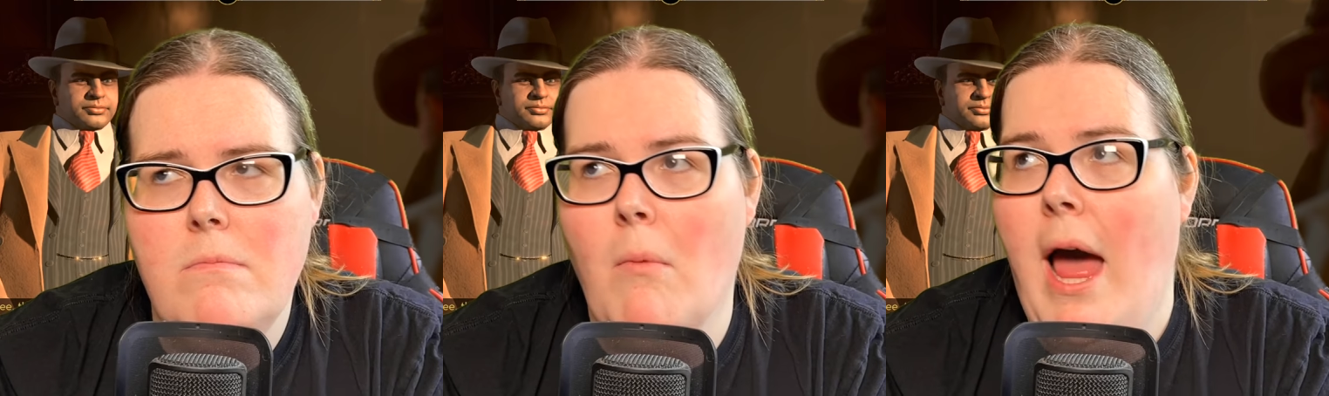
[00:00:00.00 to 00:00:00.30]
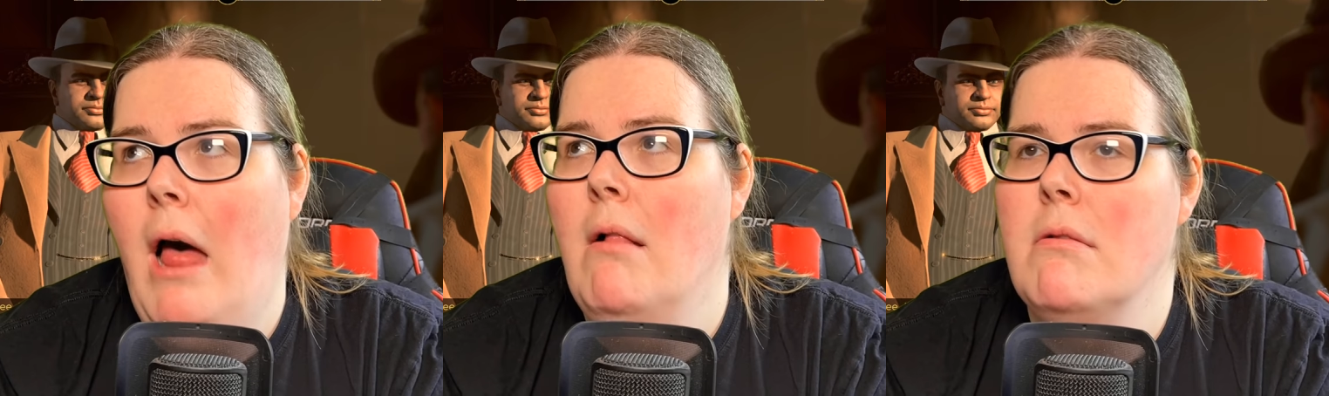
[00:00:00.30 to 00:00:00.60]

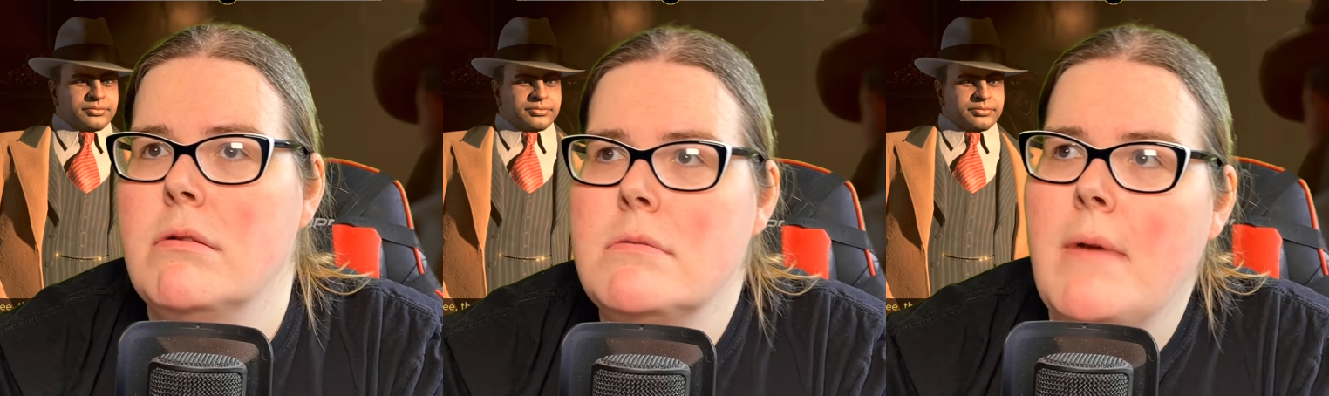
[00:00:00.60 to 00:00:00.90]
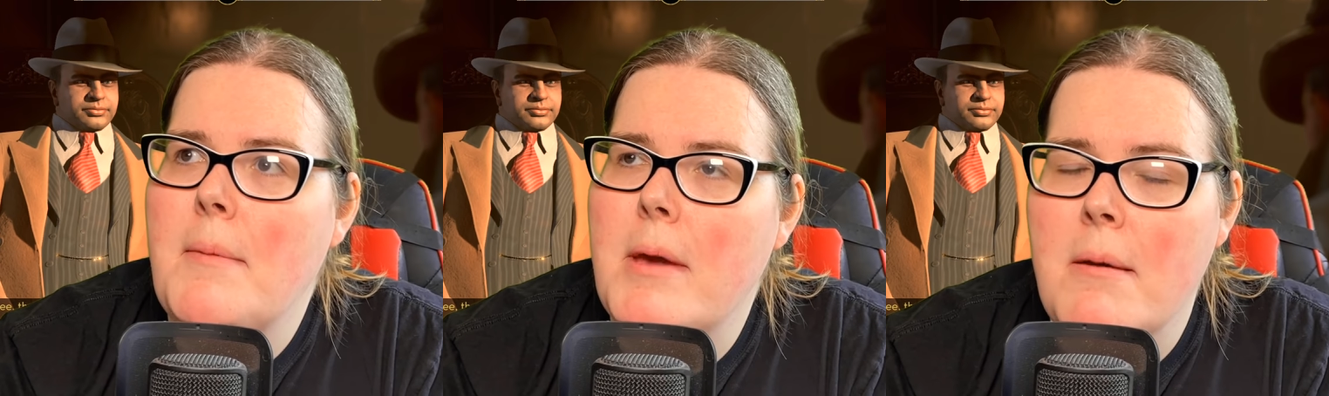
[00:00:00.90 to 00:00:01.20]
Speaker 1: Well,
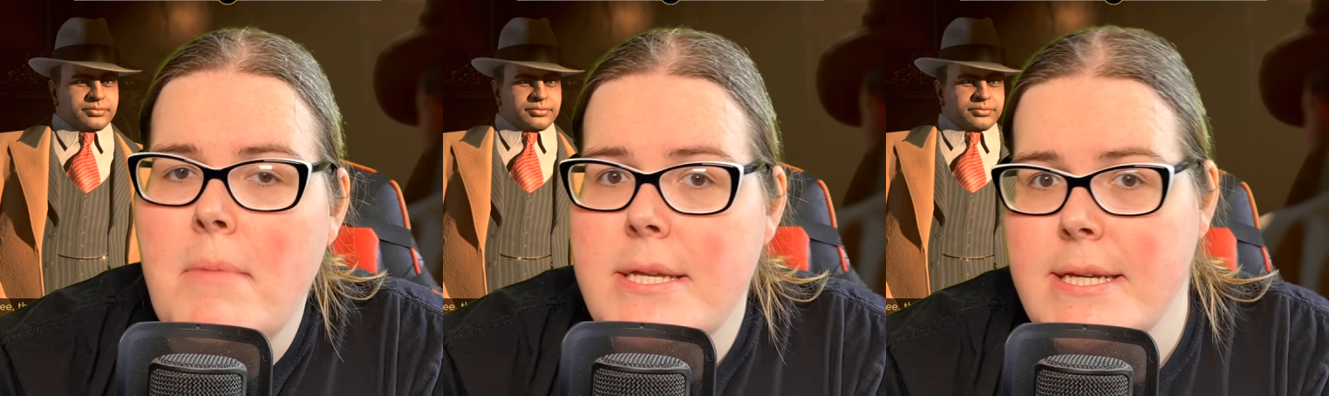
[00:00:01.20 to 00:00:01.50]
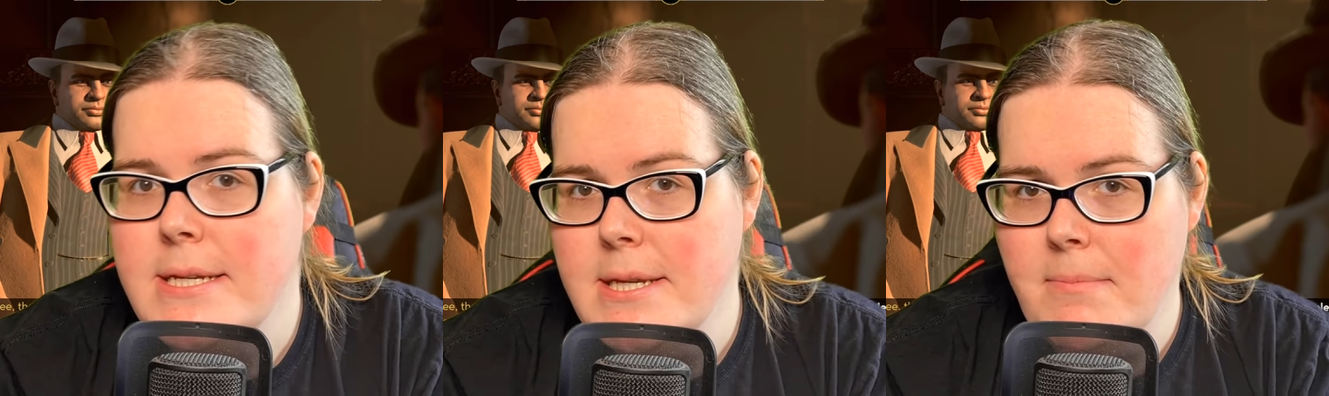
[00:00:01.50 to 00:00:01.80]
maybe I'm
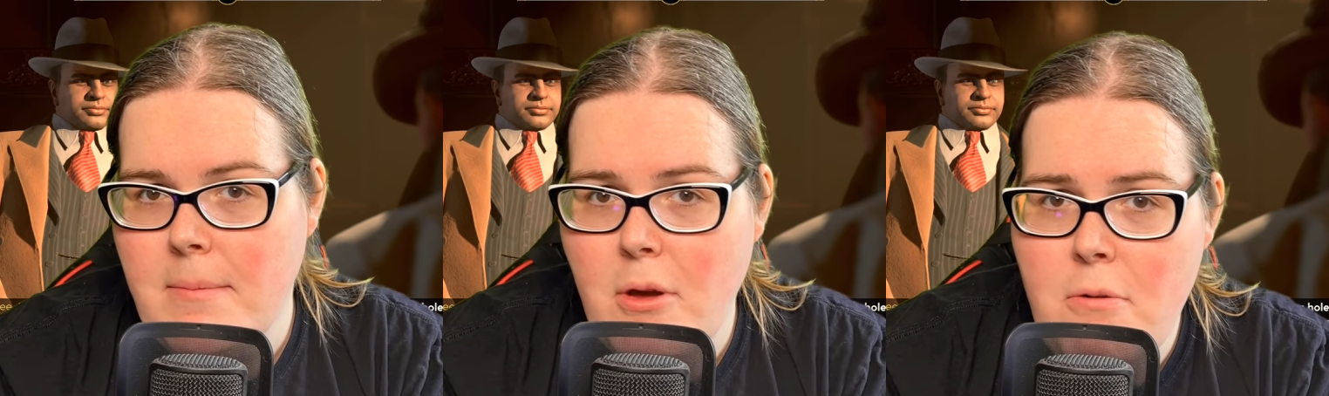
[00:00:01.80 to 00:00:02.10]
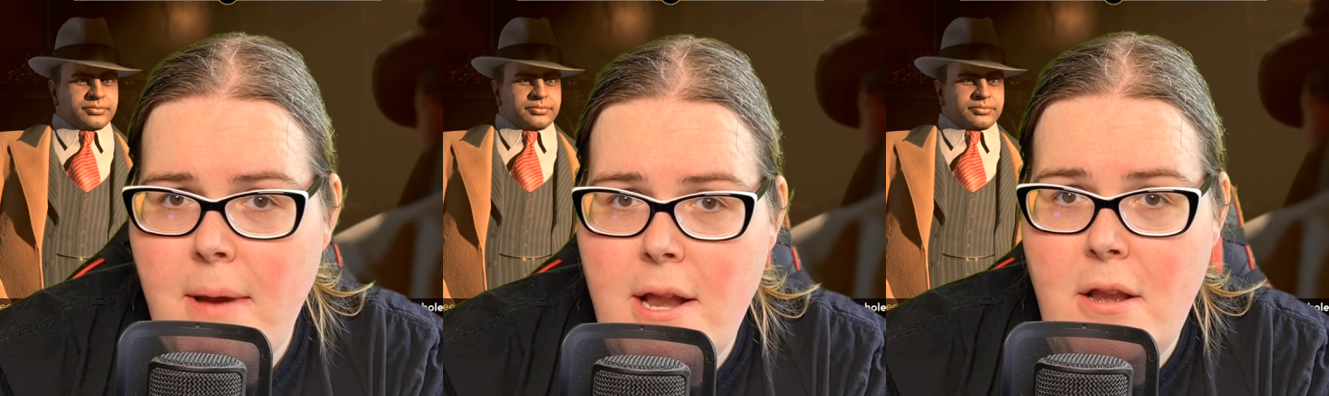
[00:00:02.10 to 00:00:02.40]
missing something, but
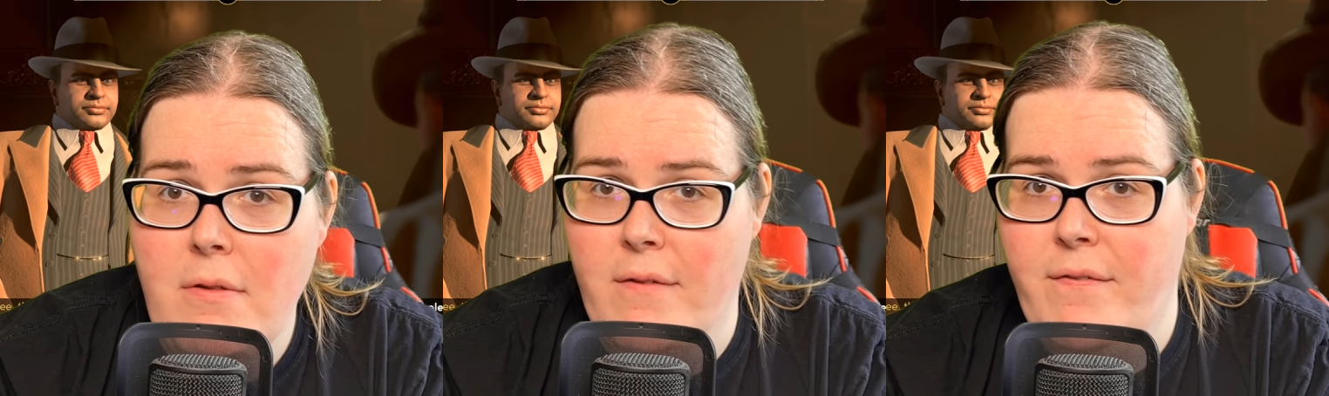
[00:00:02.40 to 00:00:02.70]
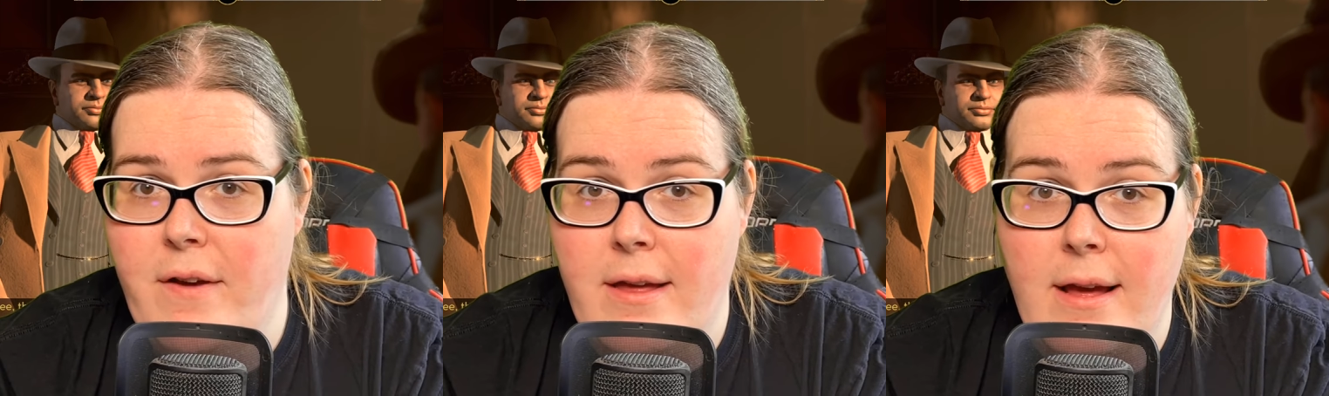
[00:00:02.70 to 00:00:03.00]
who made you the
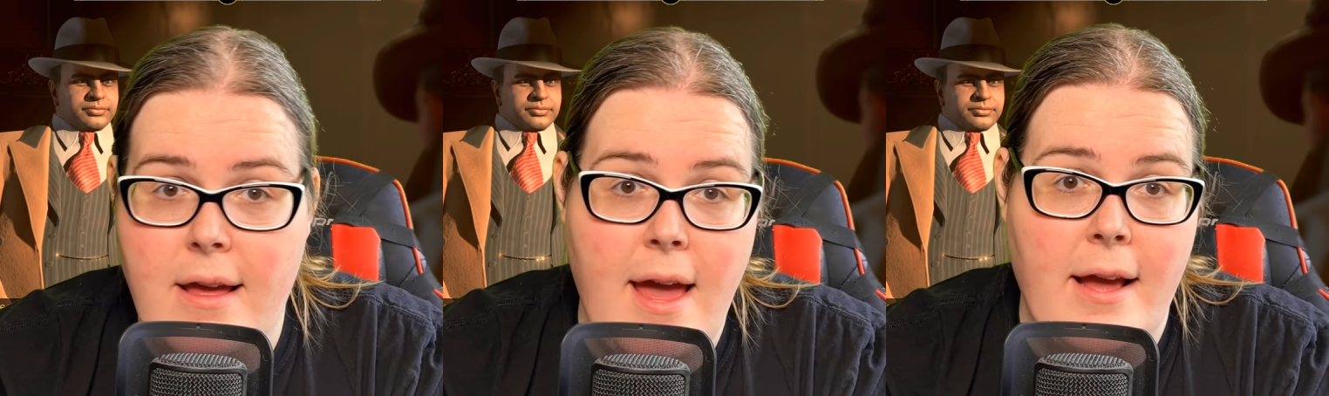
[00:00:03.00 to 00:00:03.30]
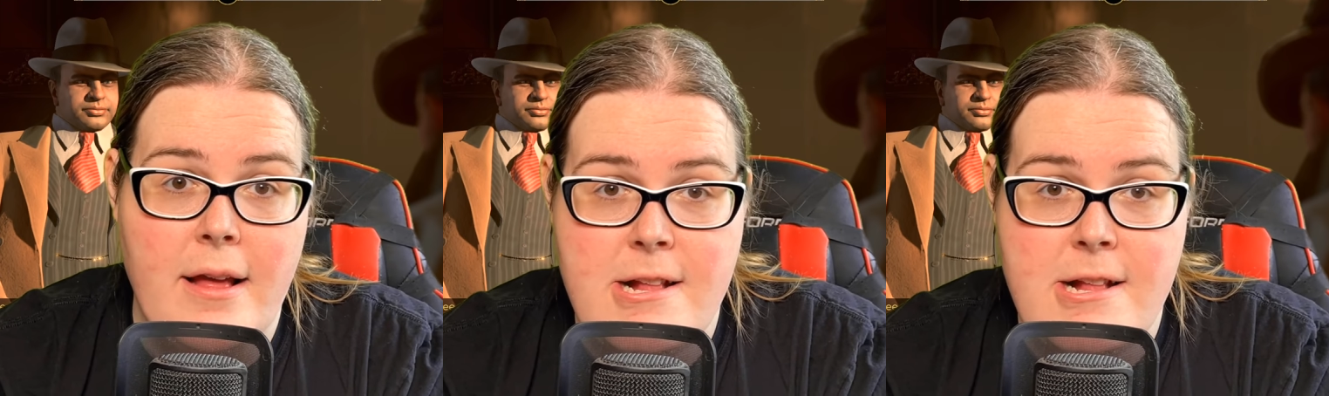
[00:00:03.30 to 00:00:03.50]
fucking king of